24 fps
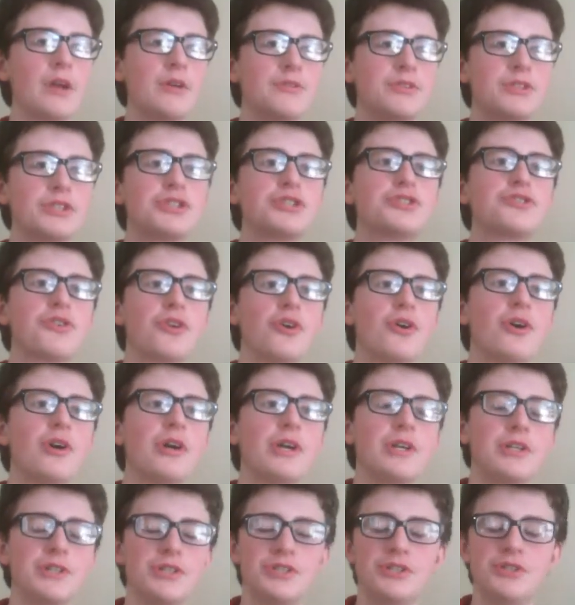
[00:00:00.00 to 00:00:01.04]

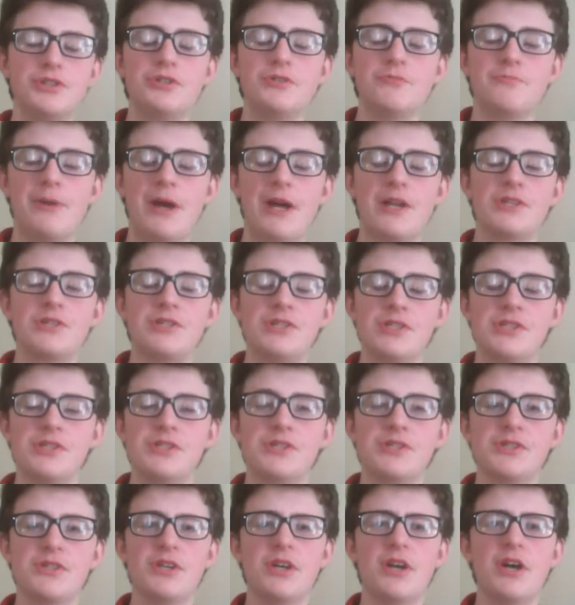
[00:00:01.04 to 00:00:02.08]
destroy certain
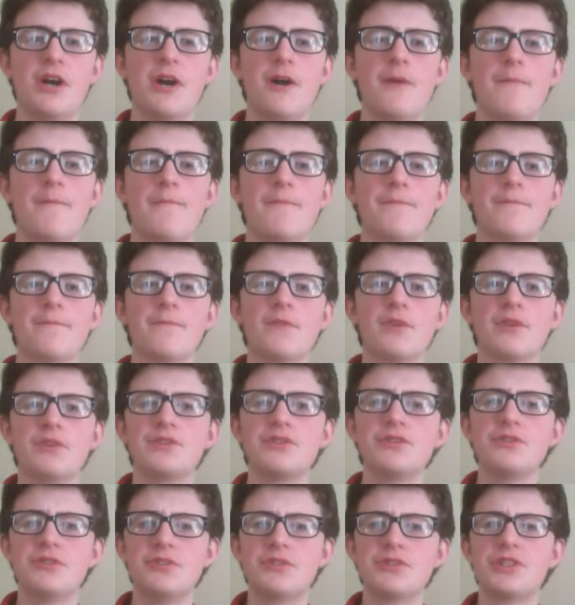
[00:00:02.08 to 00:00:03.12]
batches,
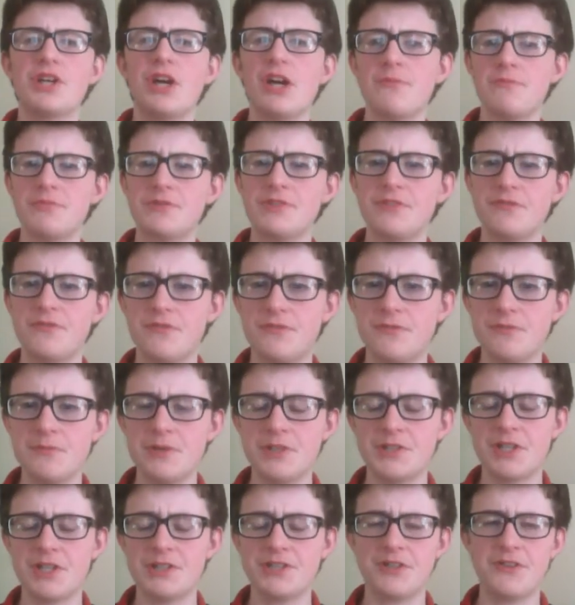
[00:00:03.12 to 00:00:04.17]
certain types of
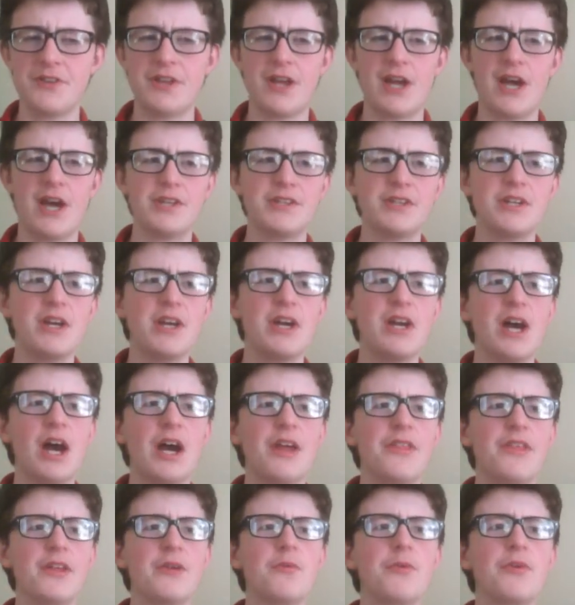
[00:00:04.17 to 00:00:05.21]
missiles that they had. I
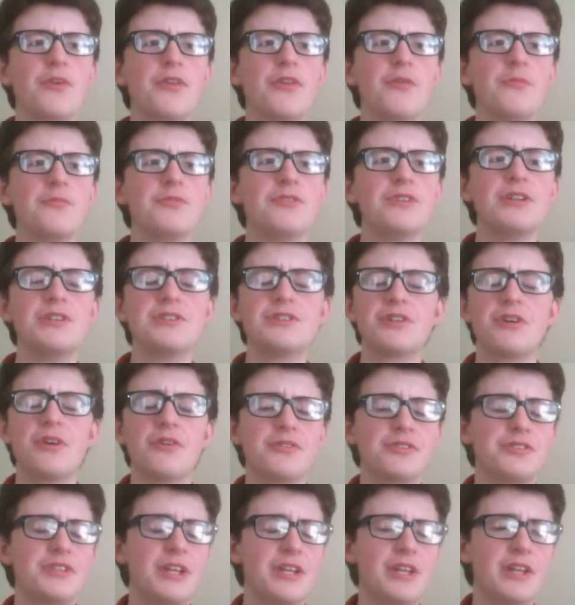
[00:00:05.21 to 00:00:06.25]
think one of them was
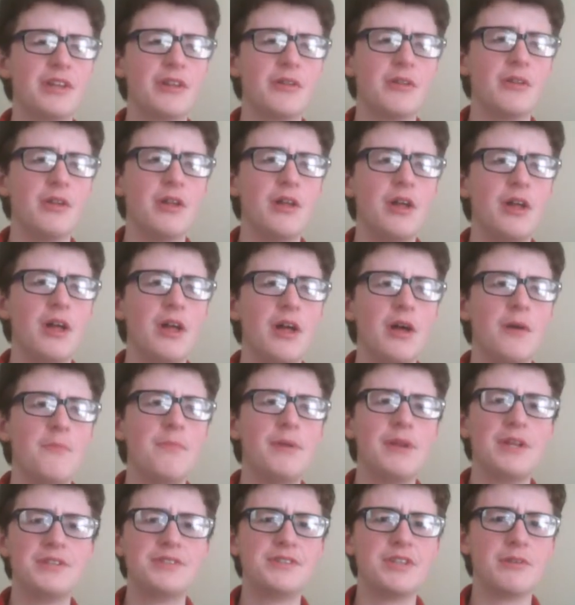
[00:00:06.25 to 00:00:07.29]
intercontinental
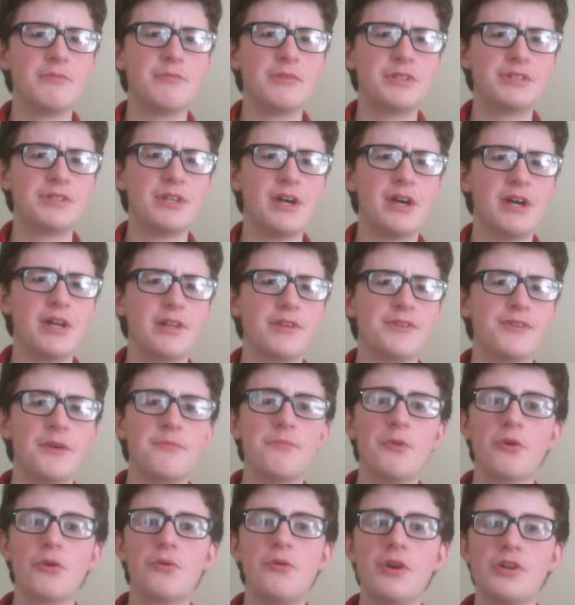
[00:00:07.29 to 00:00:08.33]
ballistic missiles. I'm
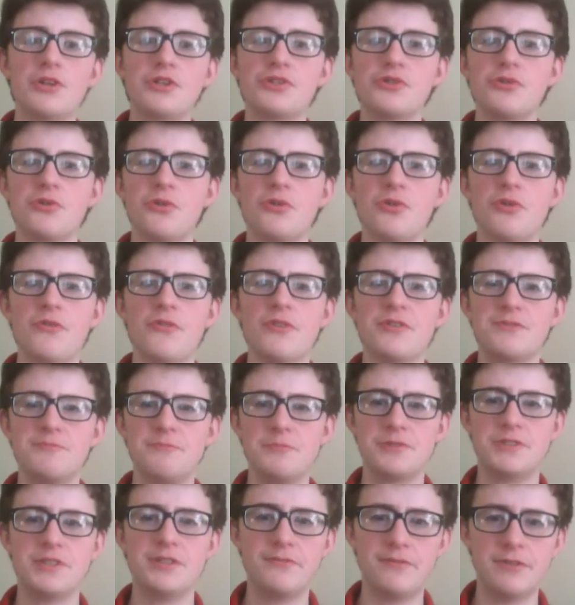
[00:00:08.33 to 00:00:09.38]
not quite sure the
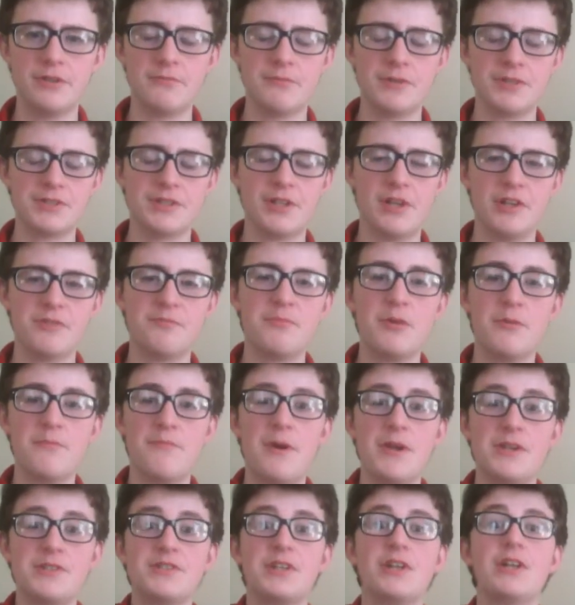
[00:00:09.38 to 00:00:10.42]
specific missiles, but
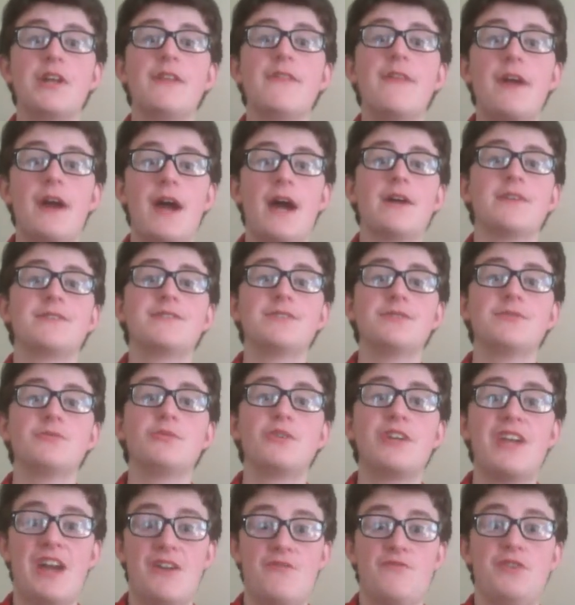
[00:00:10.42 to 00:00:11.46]
basically they had
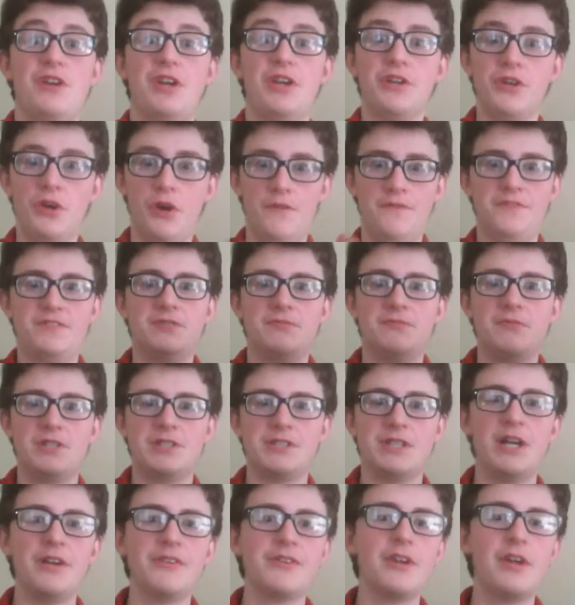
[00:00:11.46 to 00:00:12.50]
to get rid of some
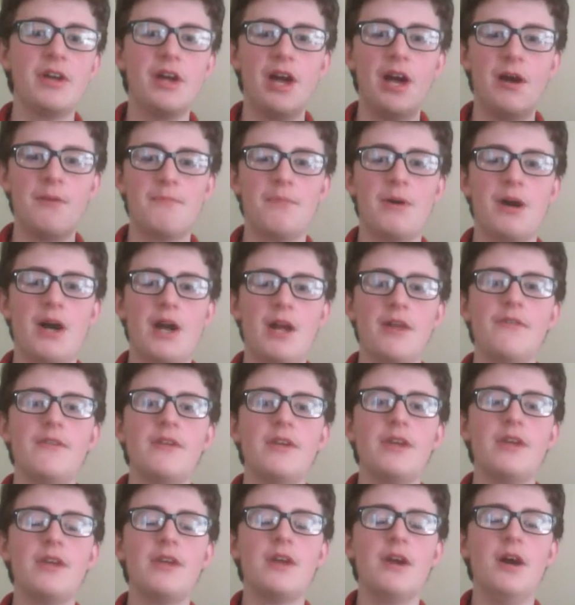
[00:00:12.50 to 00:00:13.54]
missiles. And by
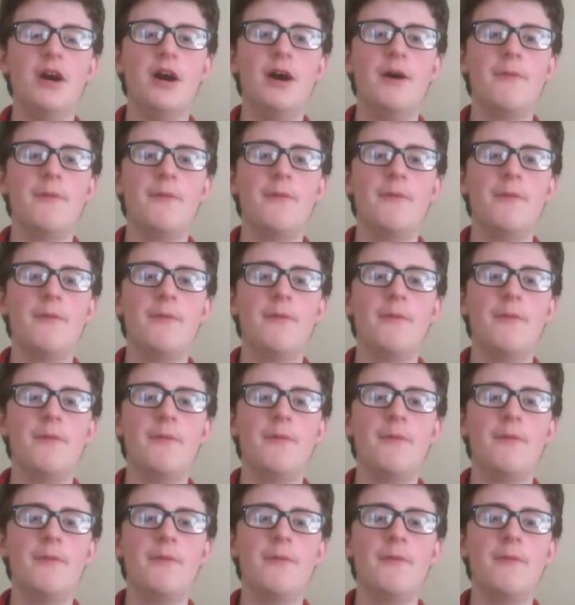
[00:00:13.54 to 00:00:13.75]
the